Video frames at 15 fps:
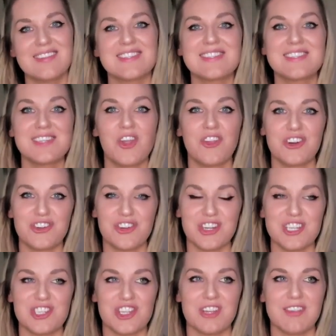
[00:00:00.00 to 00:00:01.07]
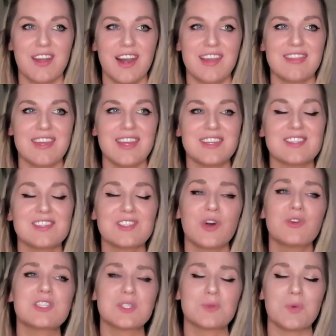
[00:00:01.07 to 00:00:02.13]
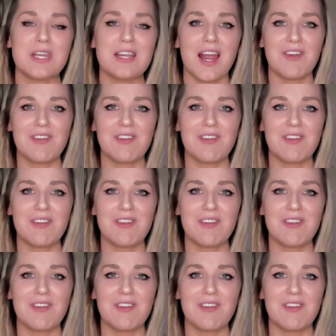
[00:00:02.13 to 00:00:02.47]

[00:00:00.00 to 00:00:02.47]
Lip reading: This is another tradition that I think is so sweet.